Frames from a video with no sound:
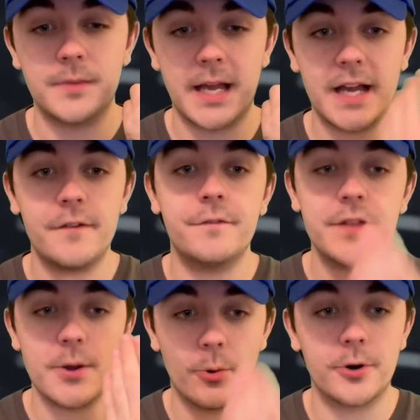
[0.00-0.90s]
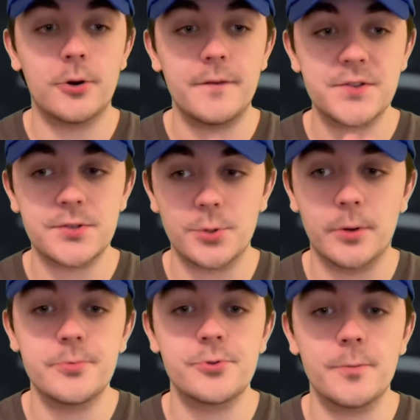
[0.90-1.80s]
have the Order of
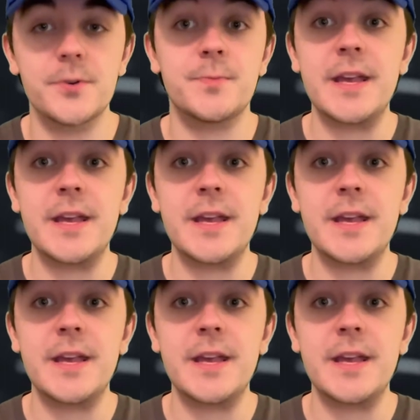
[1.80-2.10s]
Stormtroopers